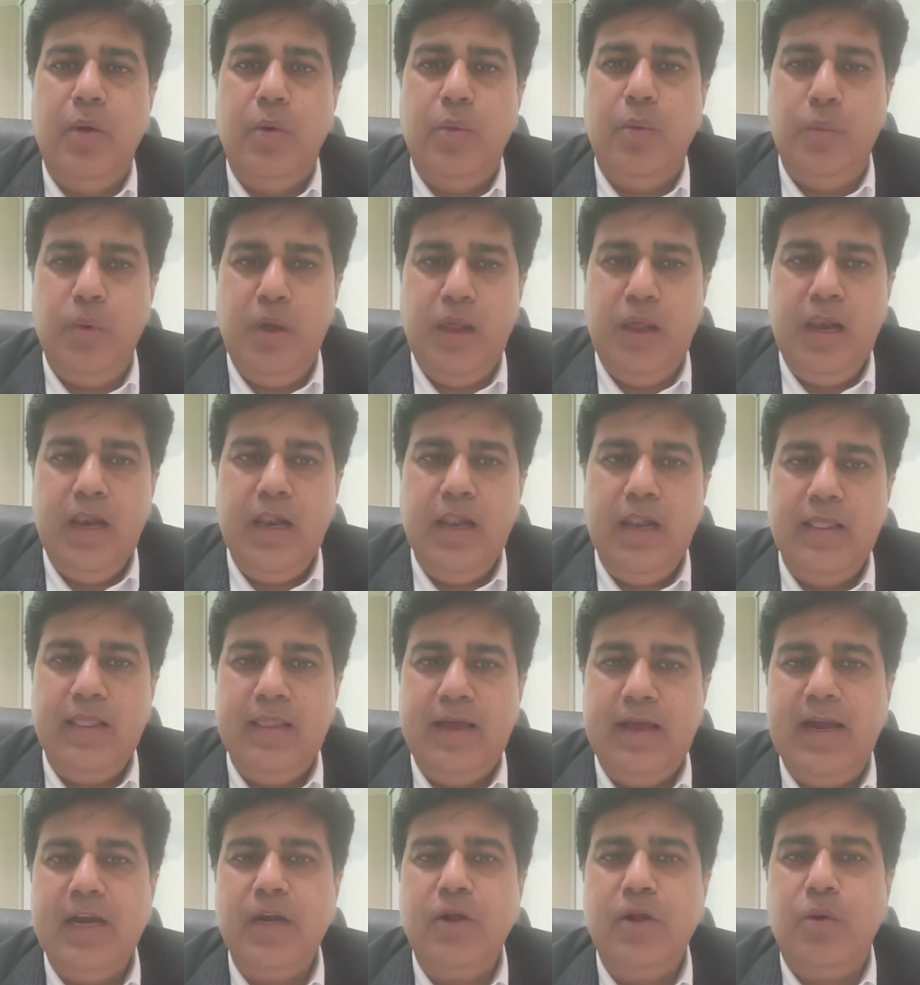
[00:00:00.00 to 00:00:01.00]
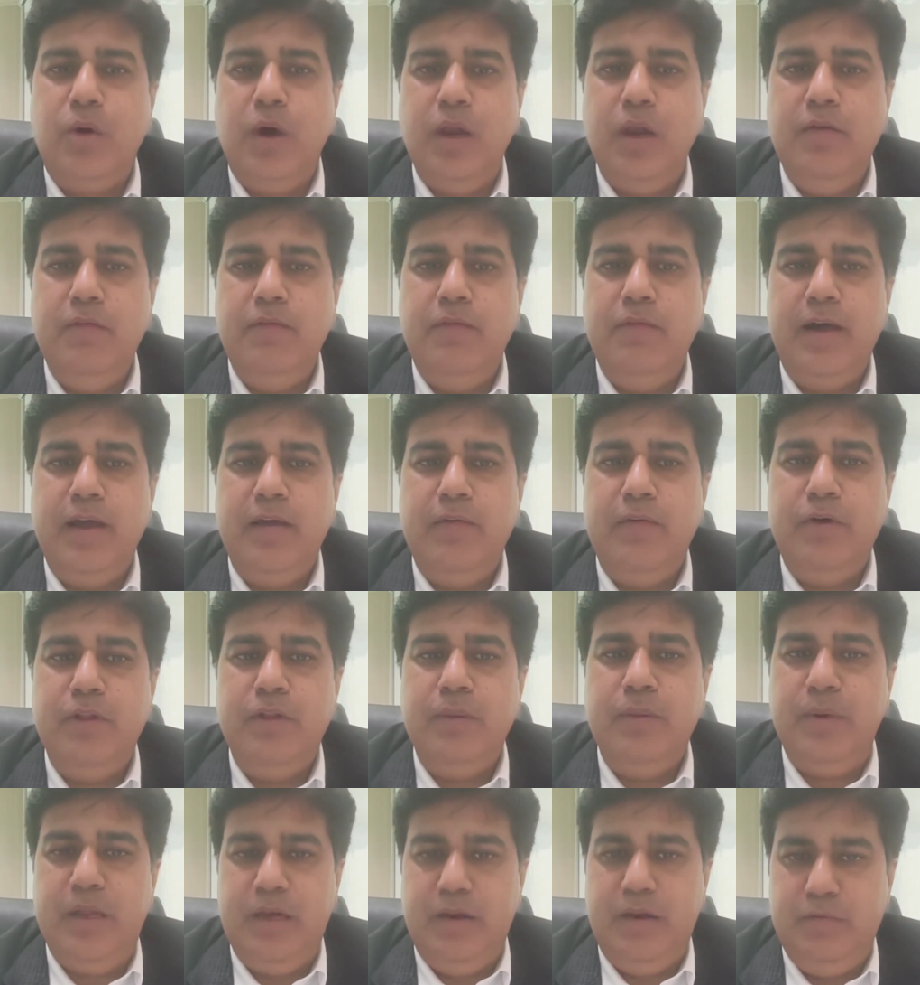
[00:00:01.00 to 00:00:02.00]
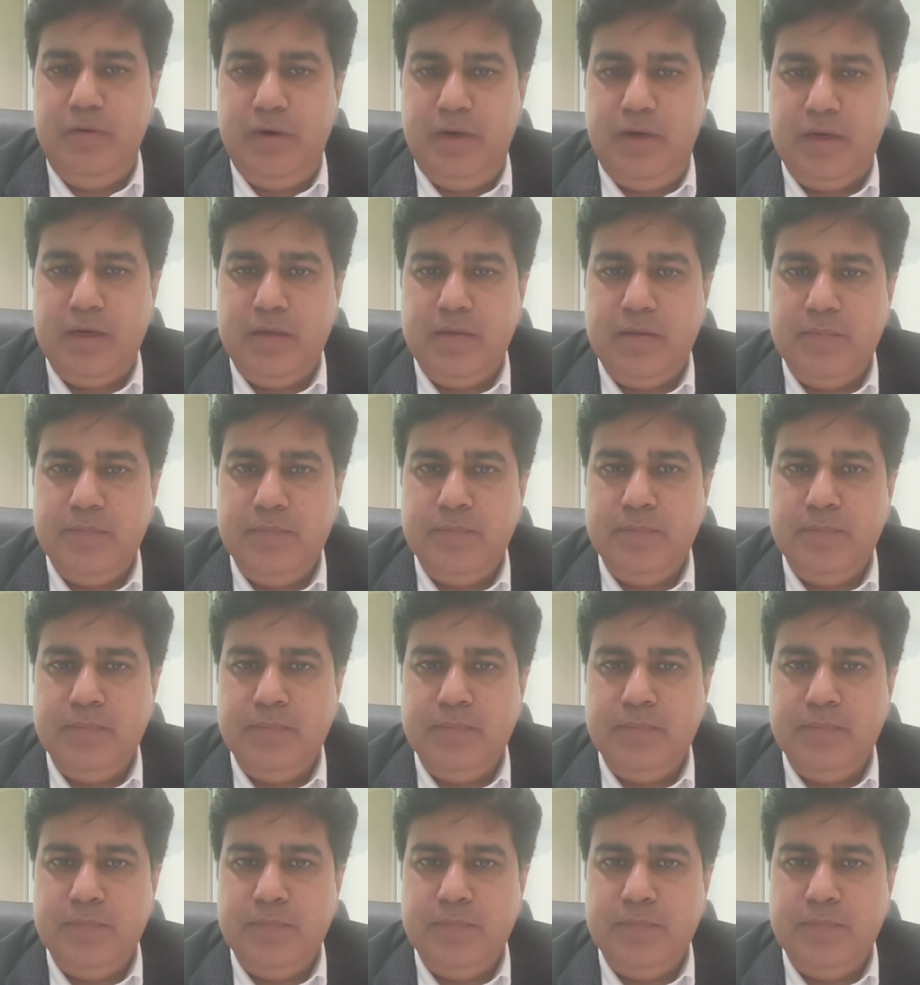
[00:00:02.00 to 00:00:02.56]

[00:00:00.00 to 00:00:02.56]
will that qualify for the benefit?